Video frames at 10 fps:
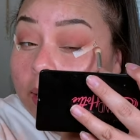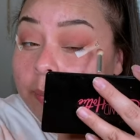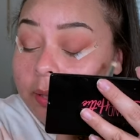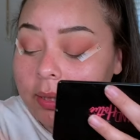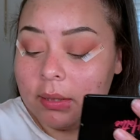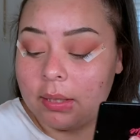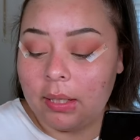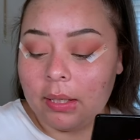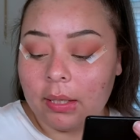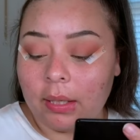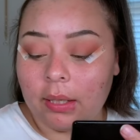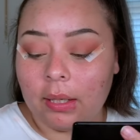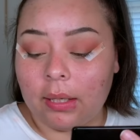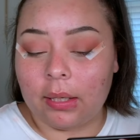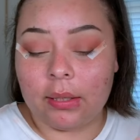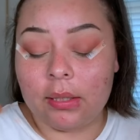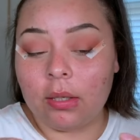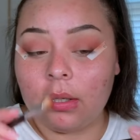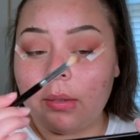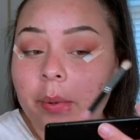I must say, like, these
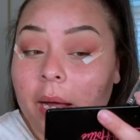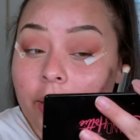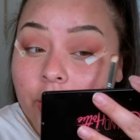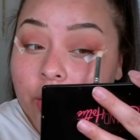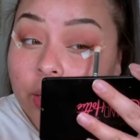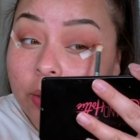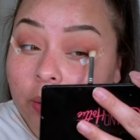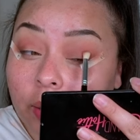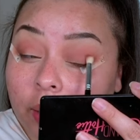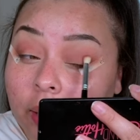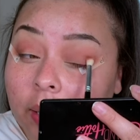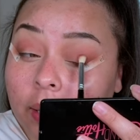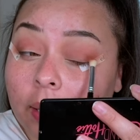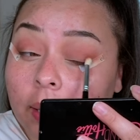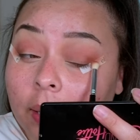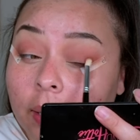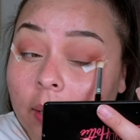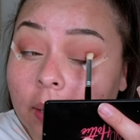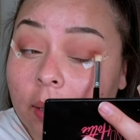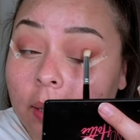aren't patchy or
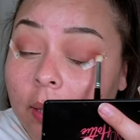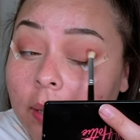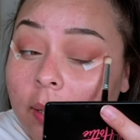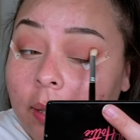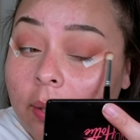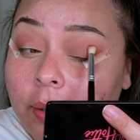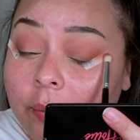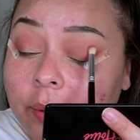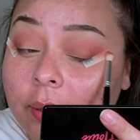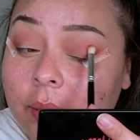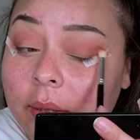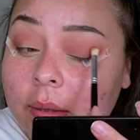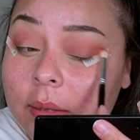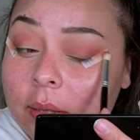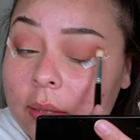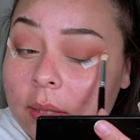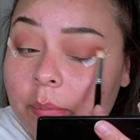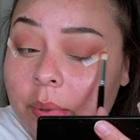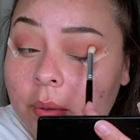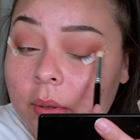anything, and they're really easy to
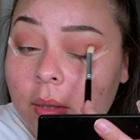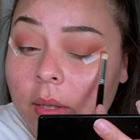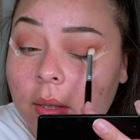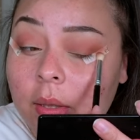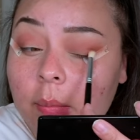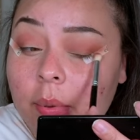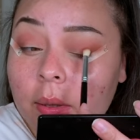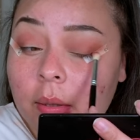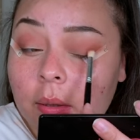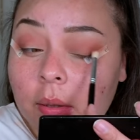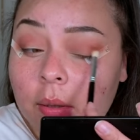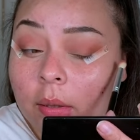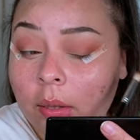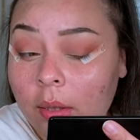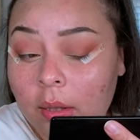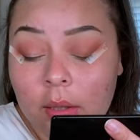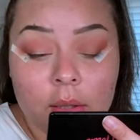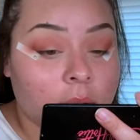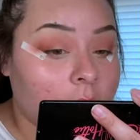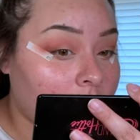build up.
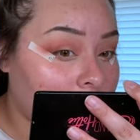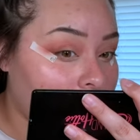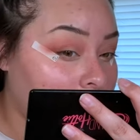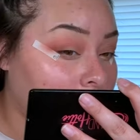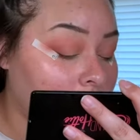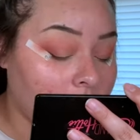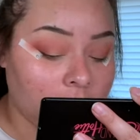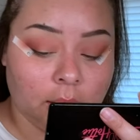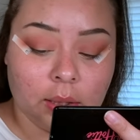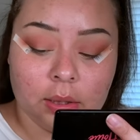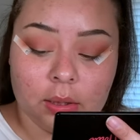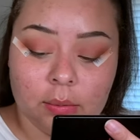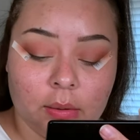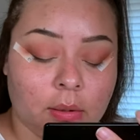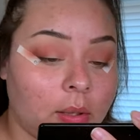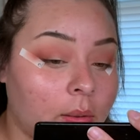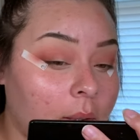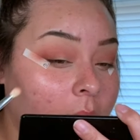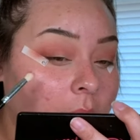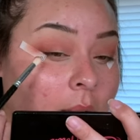So yeah, just
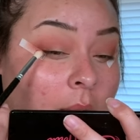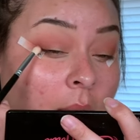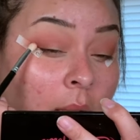slowly